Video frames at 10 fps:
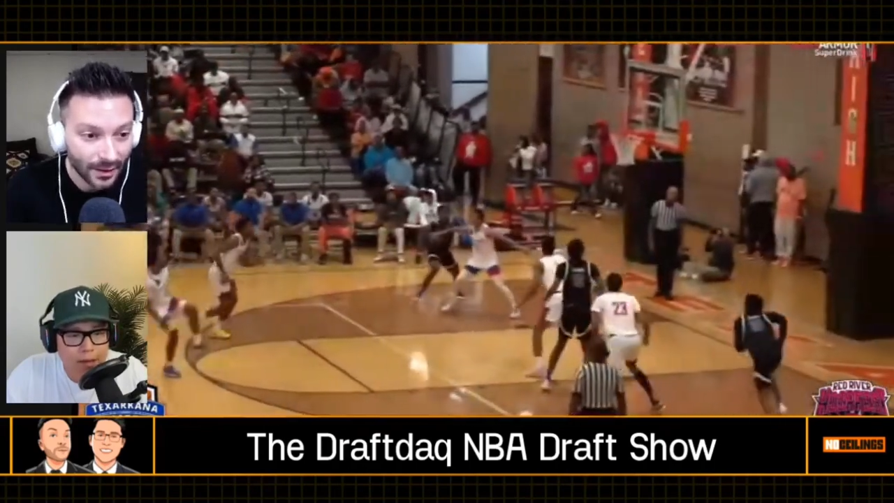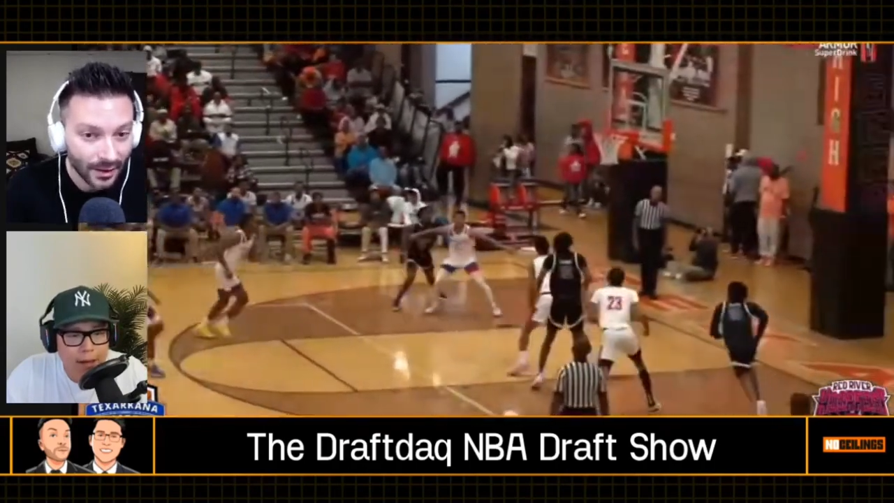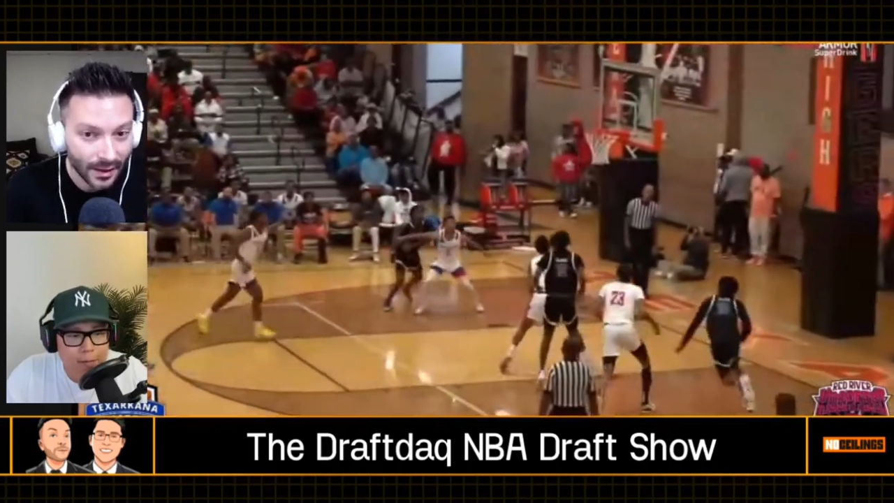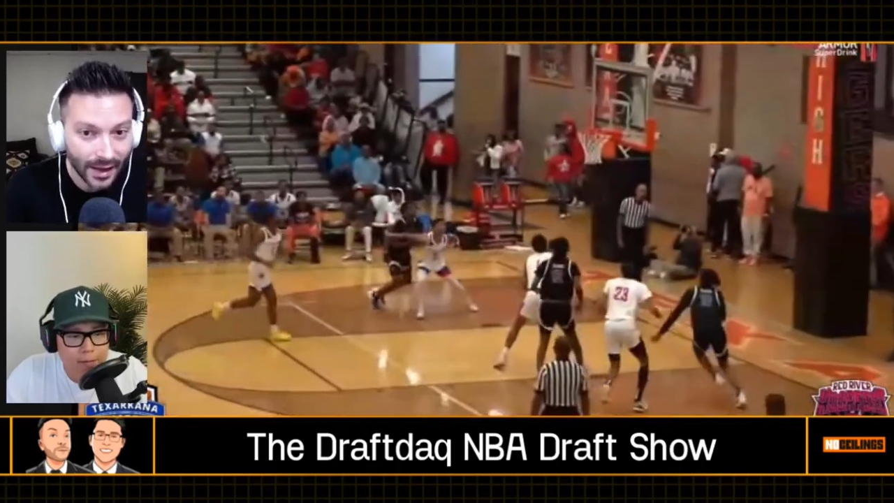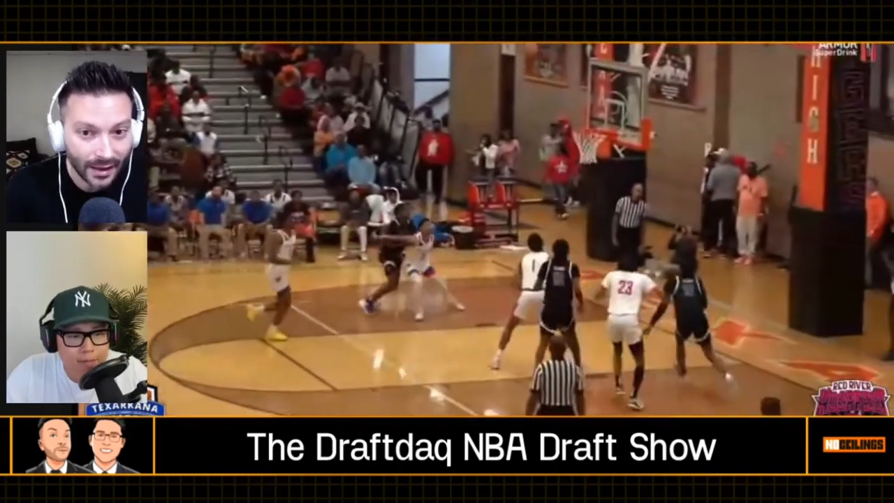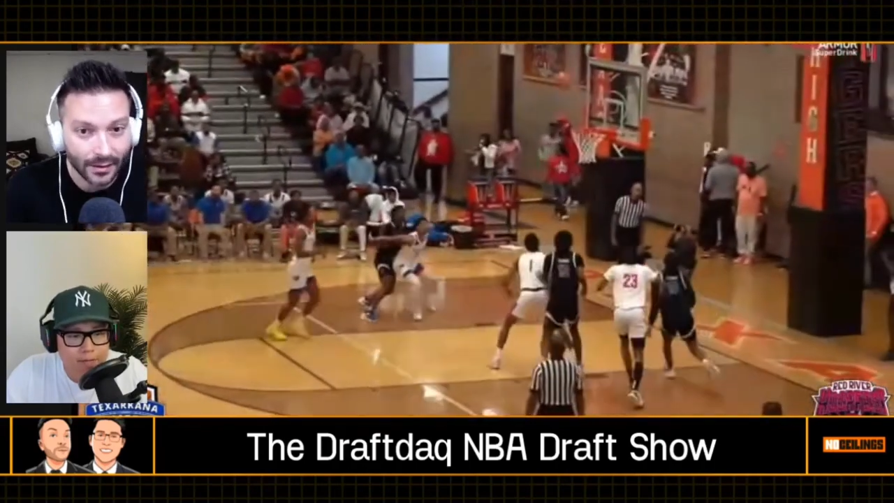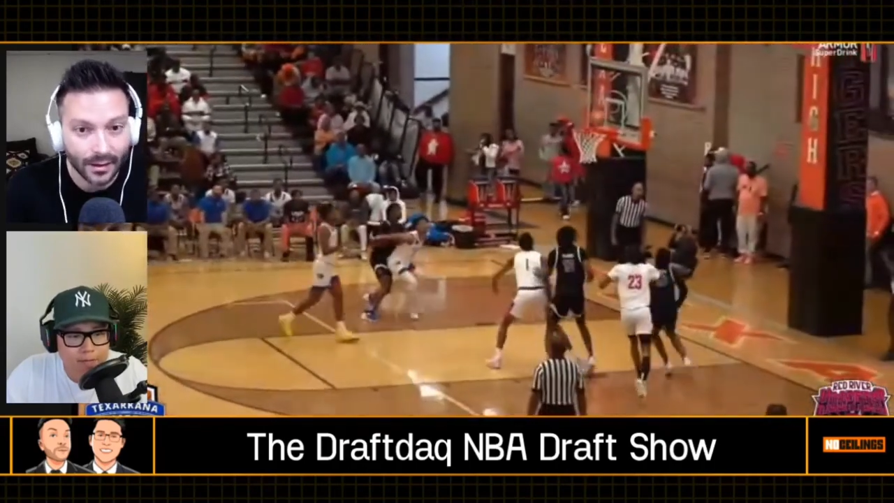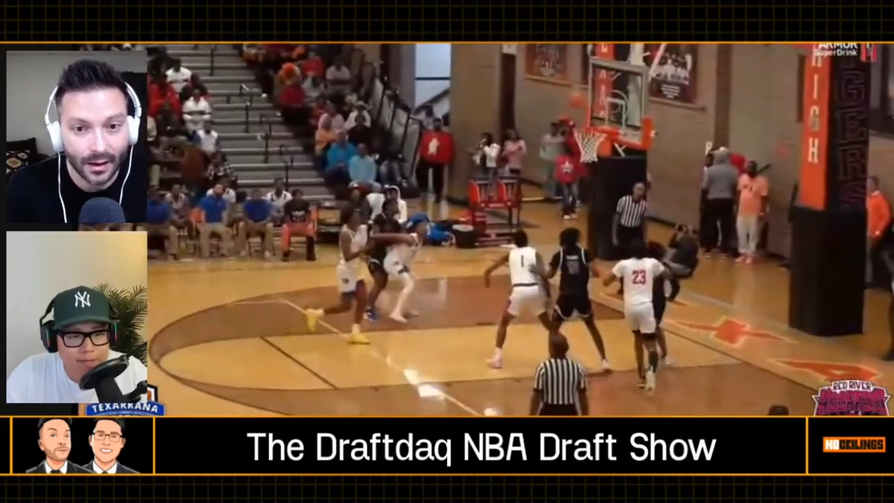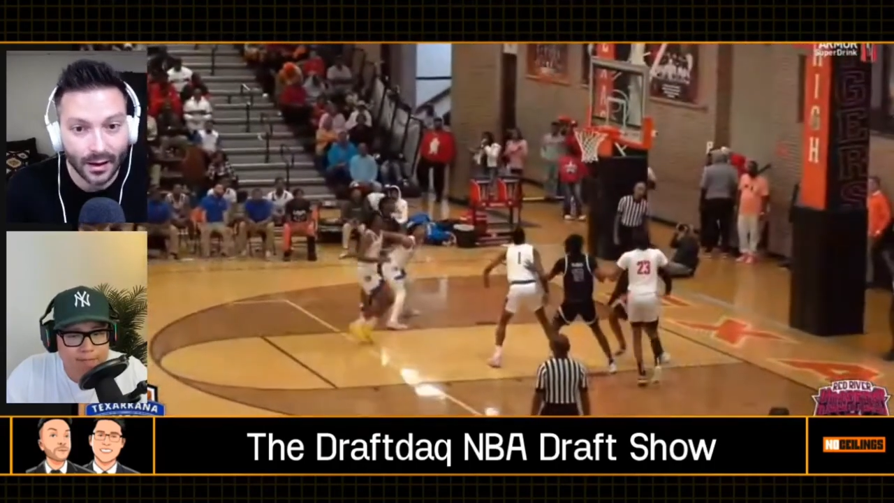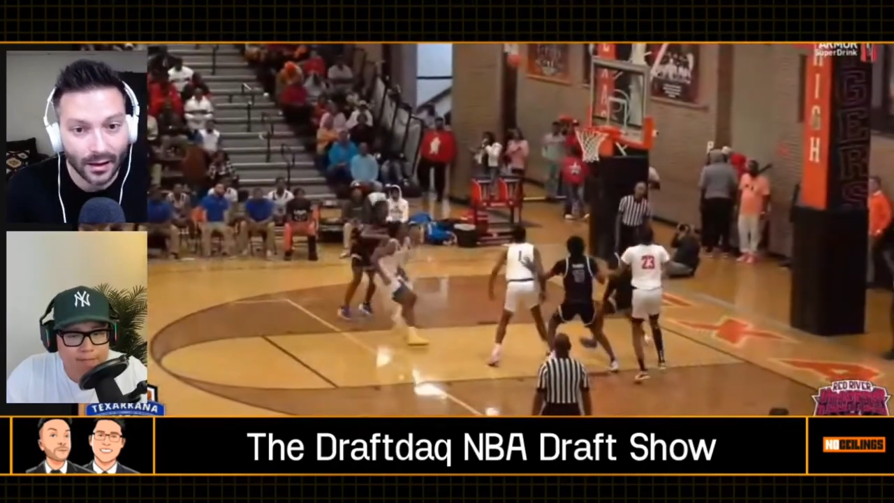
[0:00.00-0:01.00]
Yeah. Like,
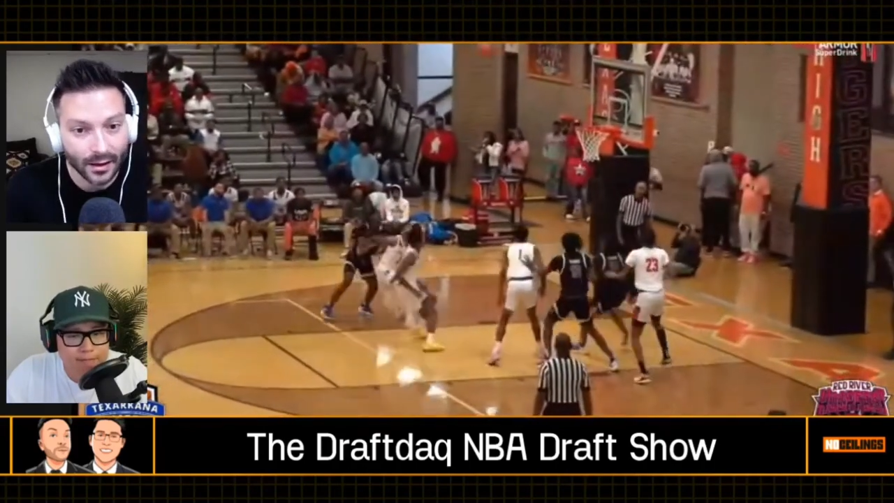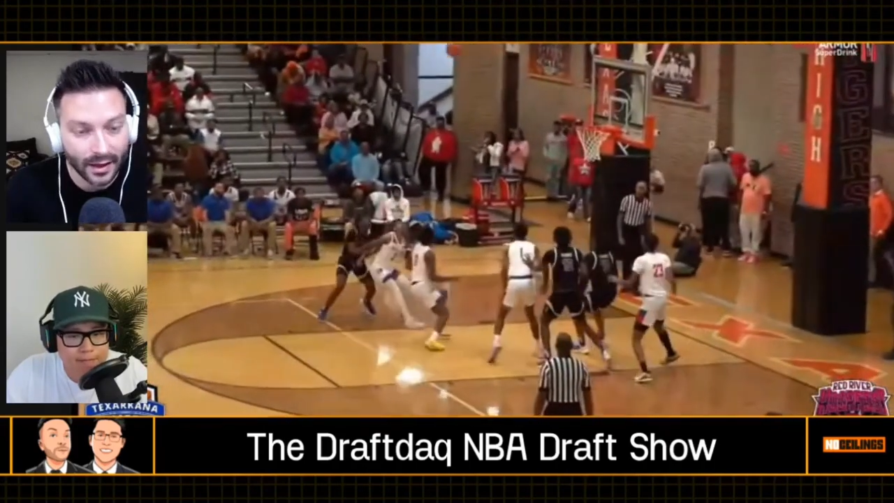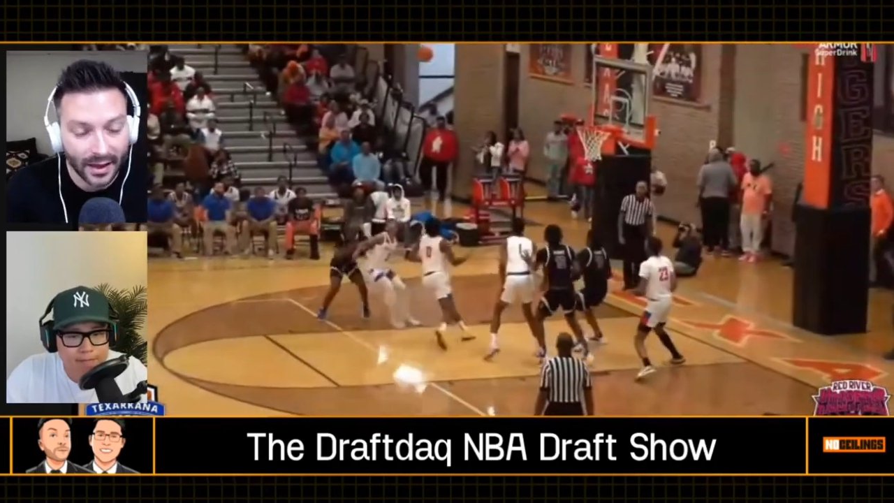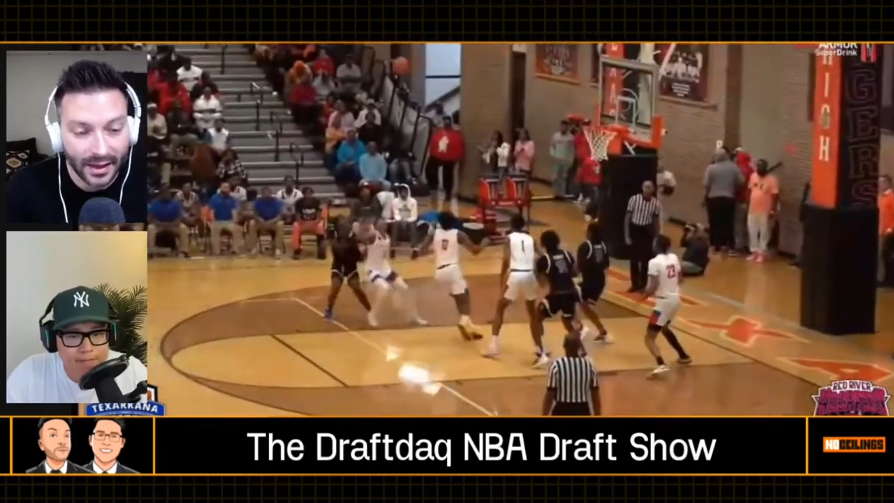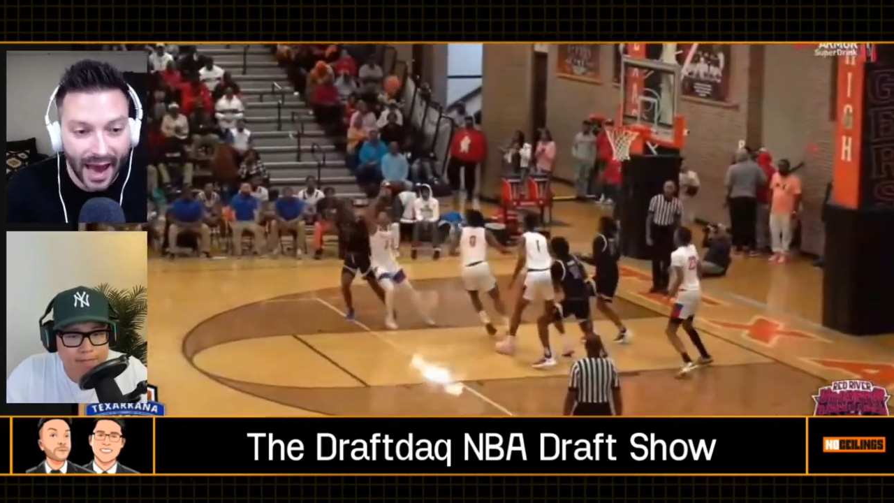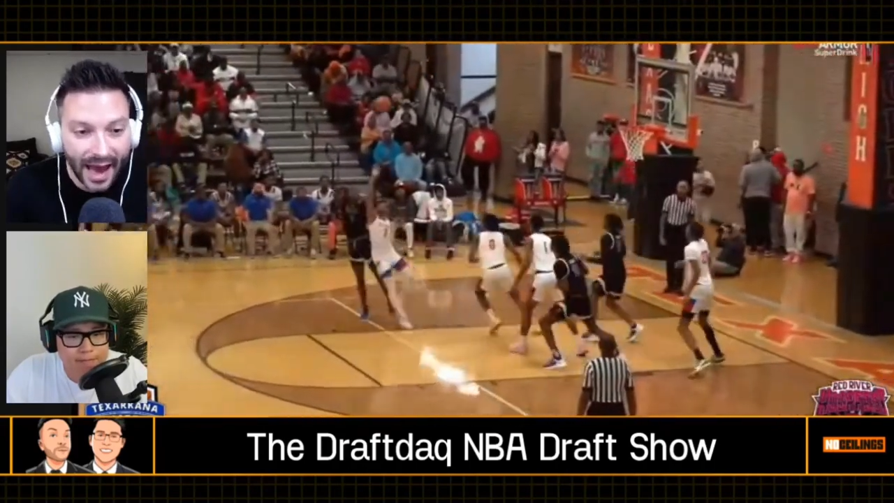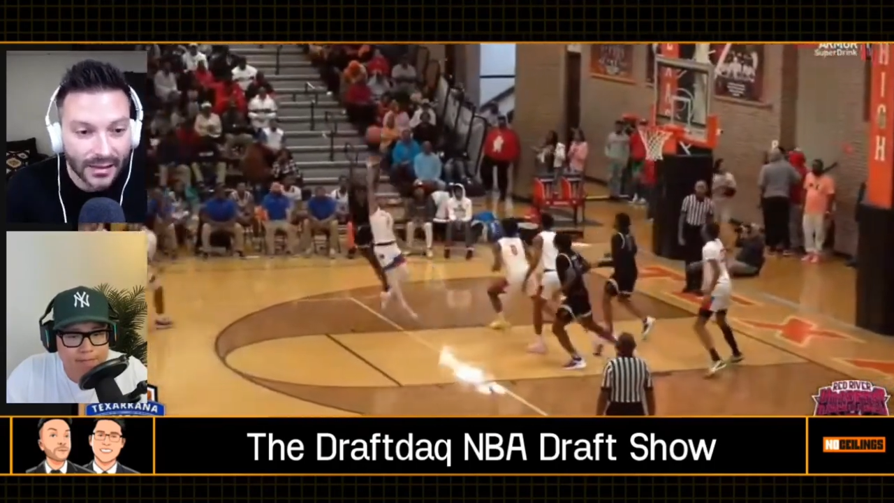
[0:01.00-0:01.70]
like he has,